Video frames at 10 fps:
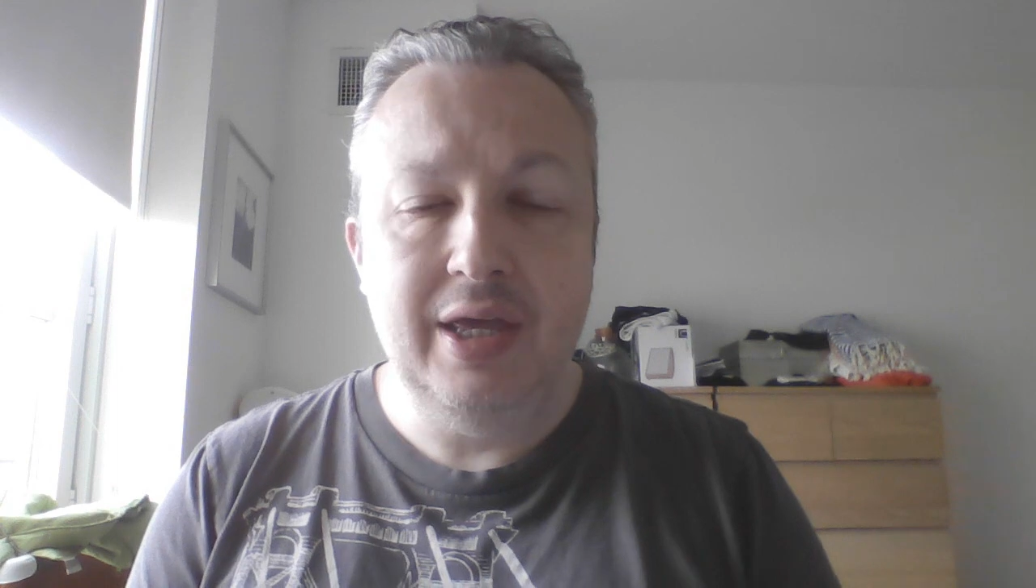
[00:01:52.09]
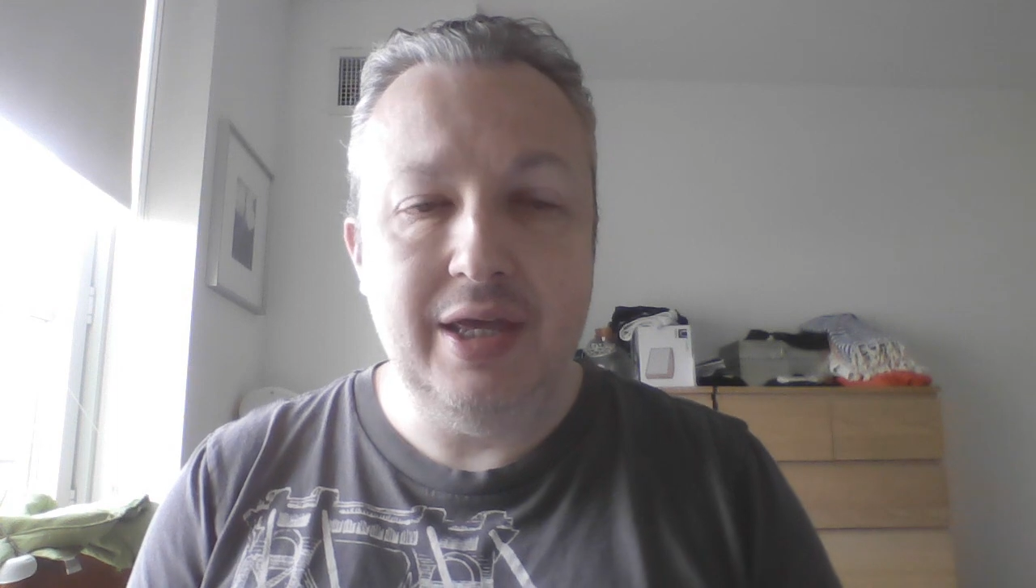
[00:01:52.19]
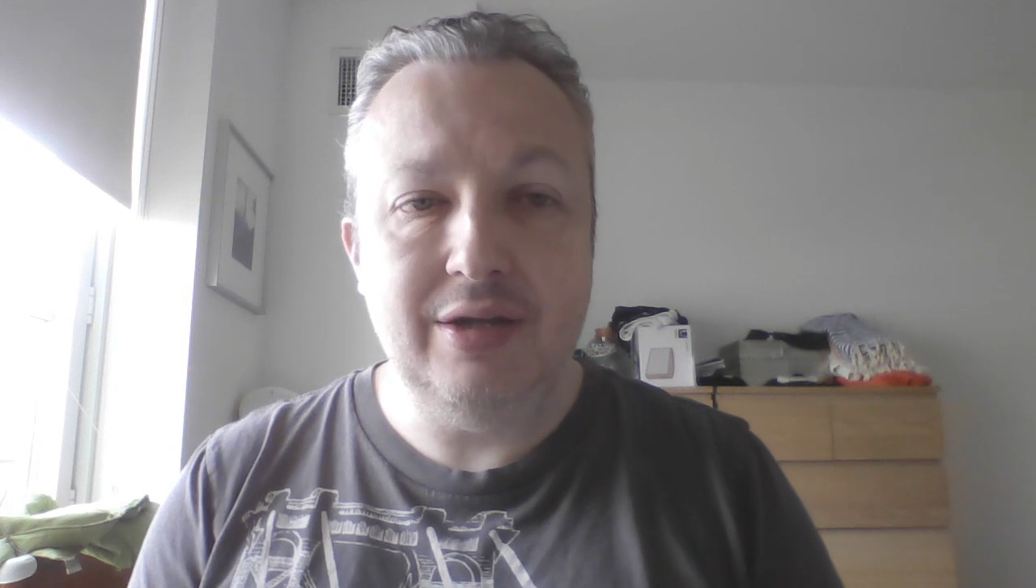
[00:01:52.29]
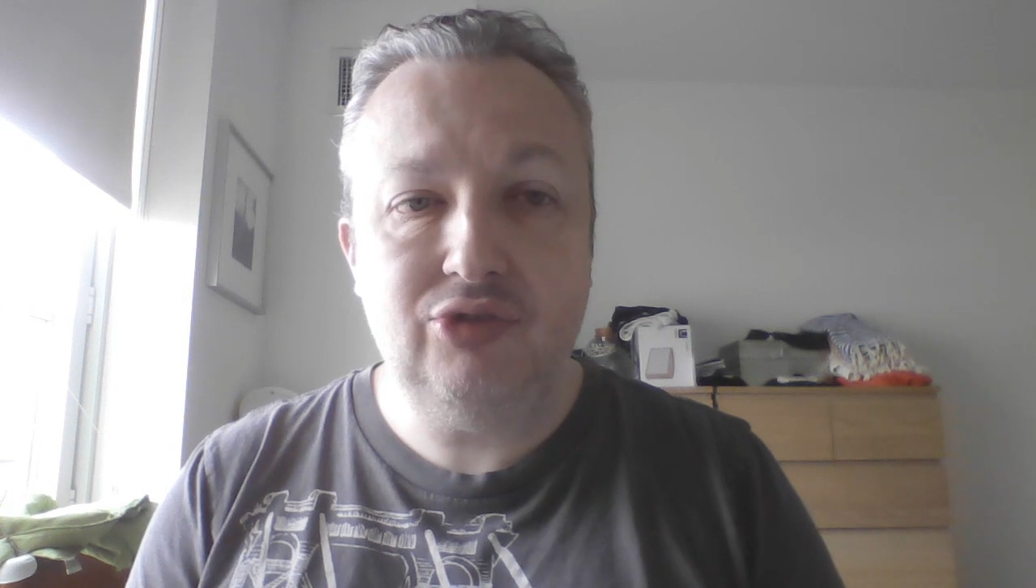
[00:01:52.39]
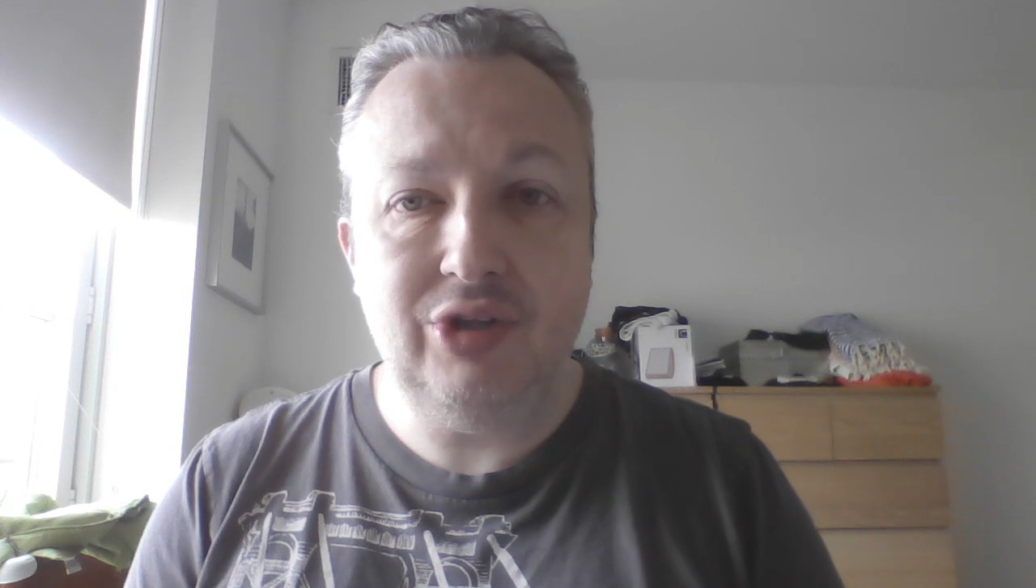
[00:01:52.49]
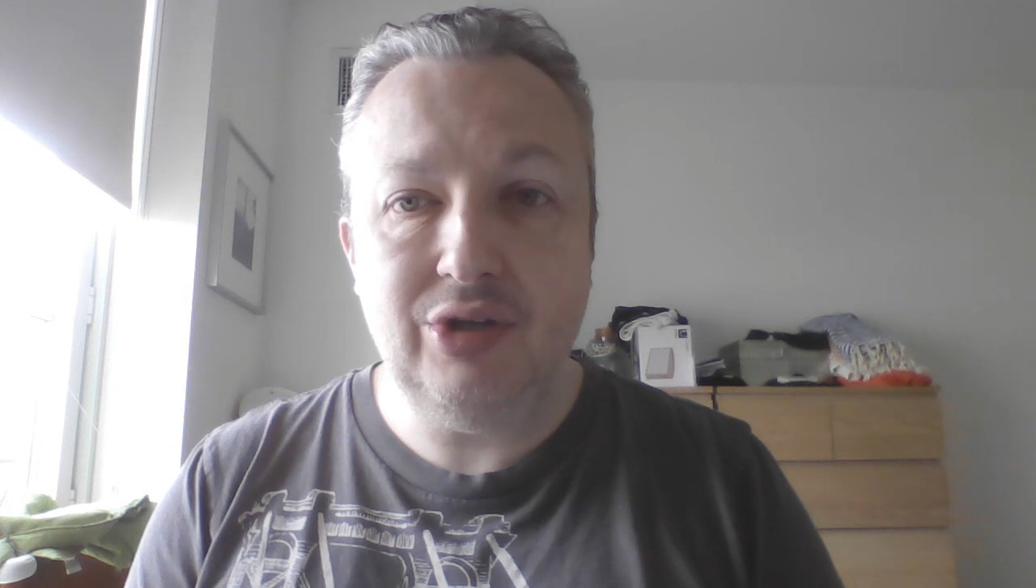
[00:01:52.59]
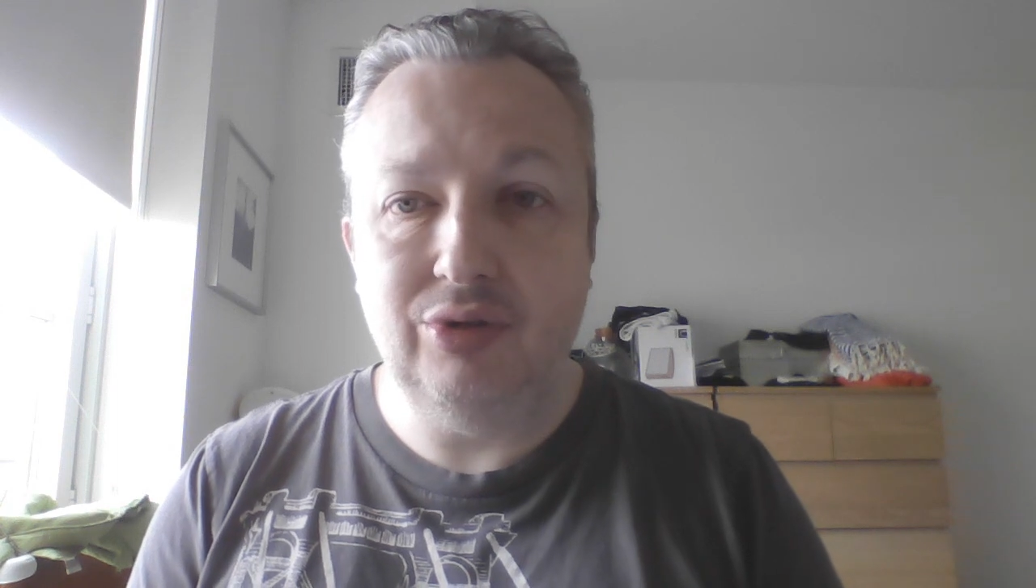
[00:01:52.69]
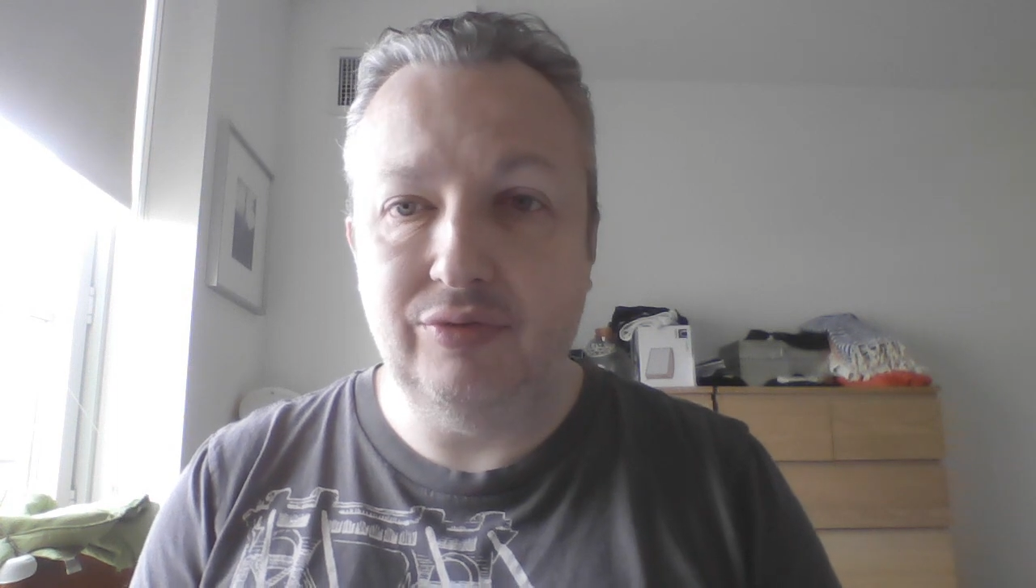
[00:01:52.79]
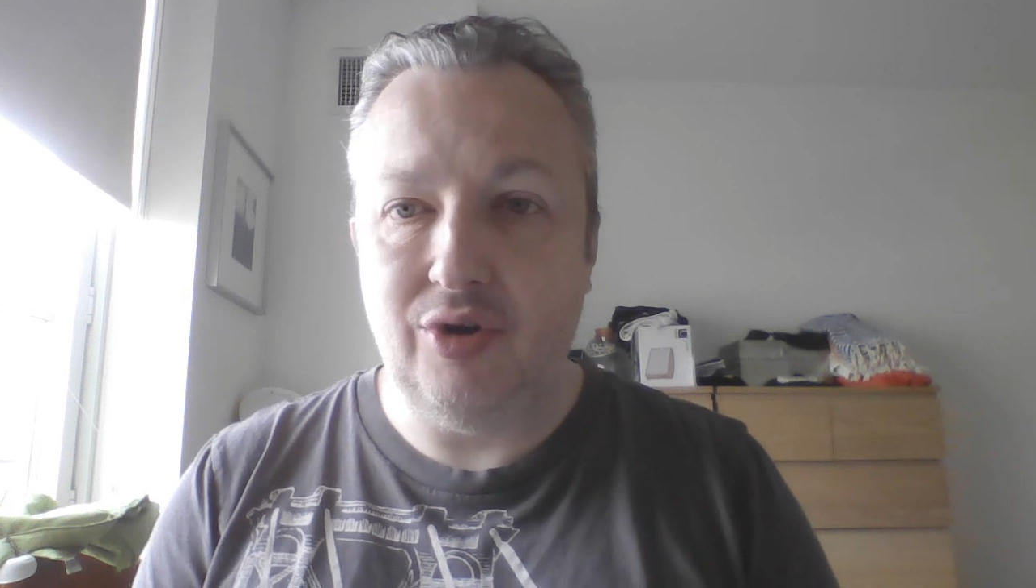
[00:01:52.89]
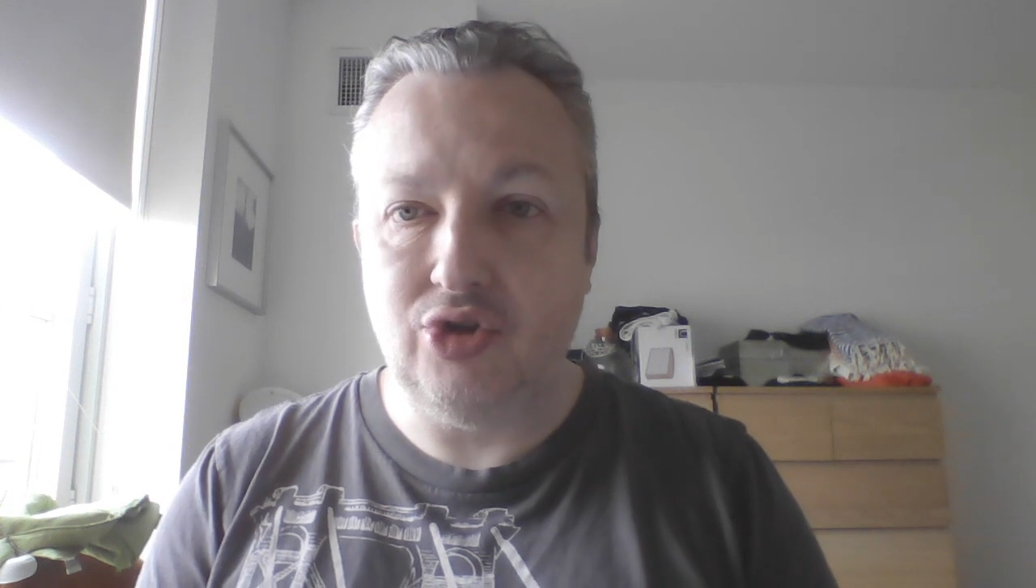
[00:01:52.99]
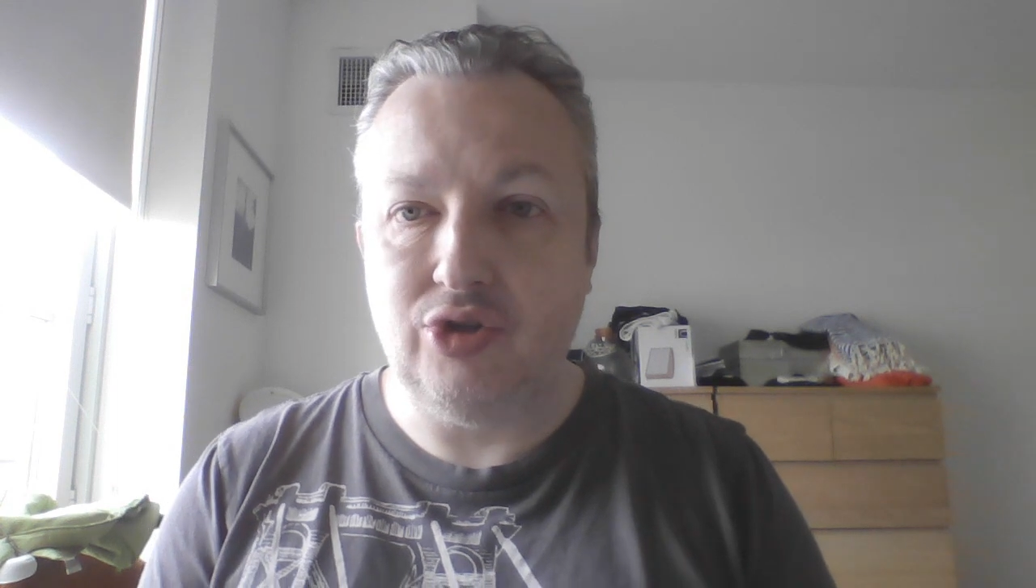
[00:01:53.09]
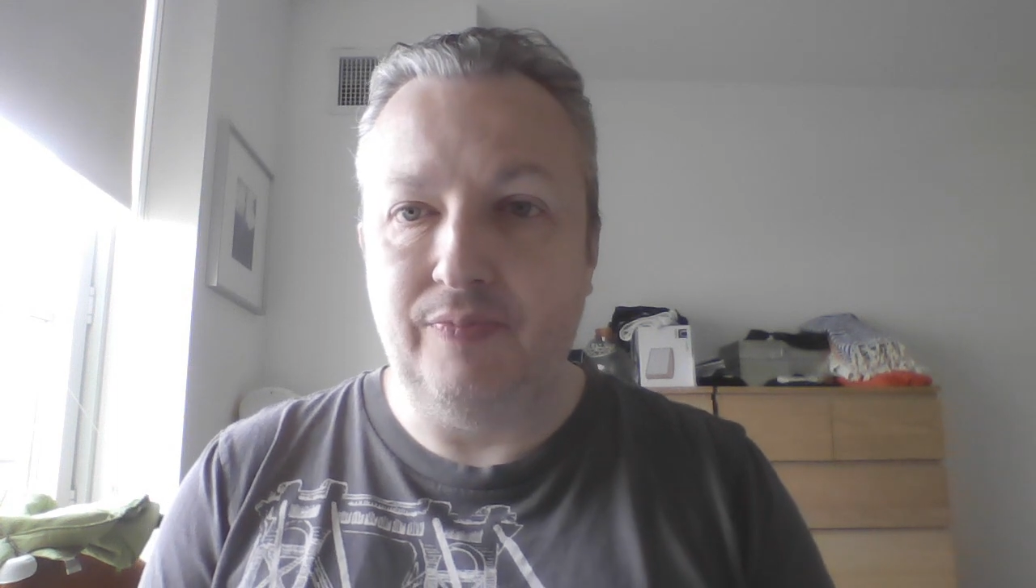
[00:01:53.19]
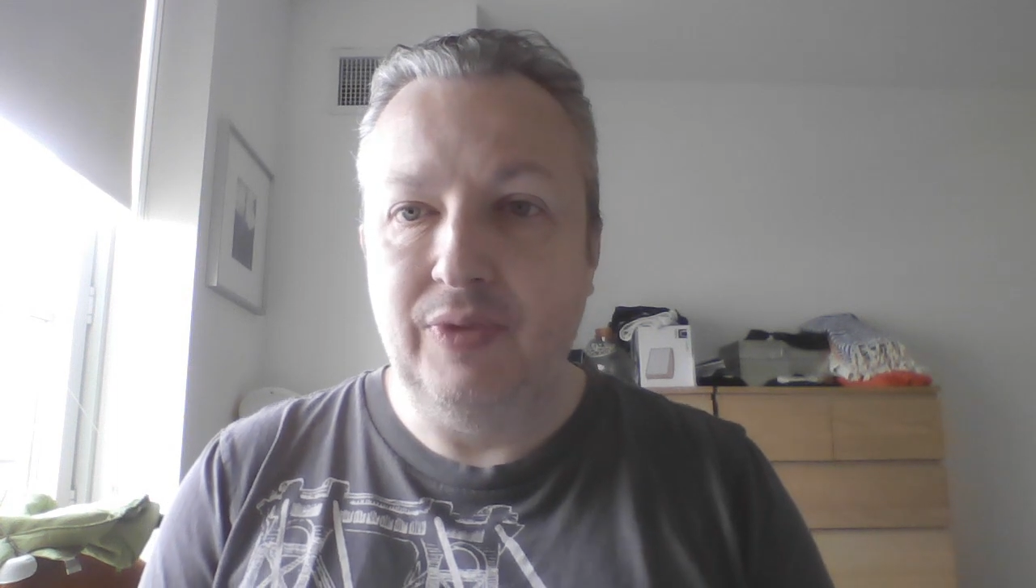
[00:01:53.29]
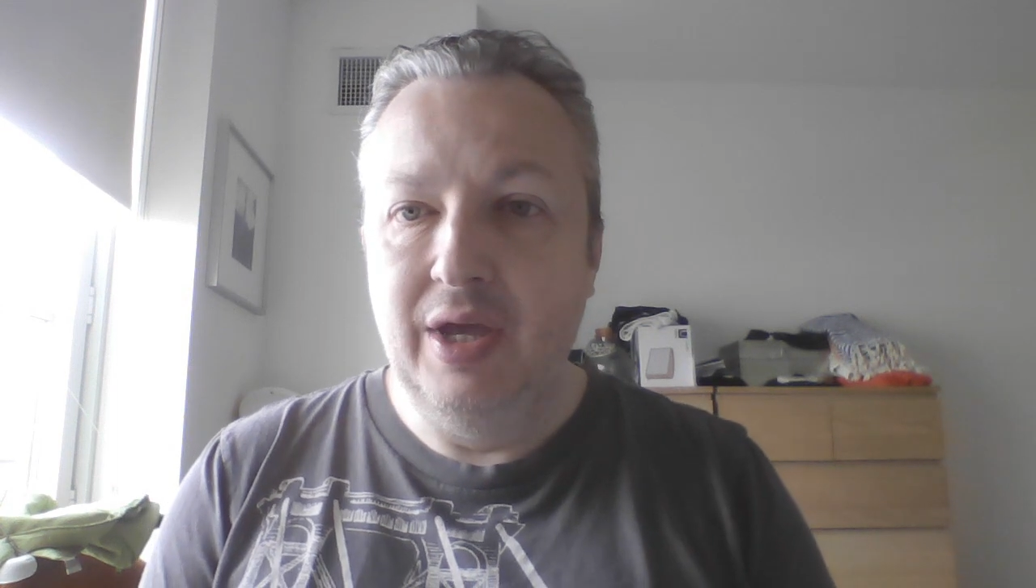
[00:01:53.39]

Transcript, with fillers: in the single version.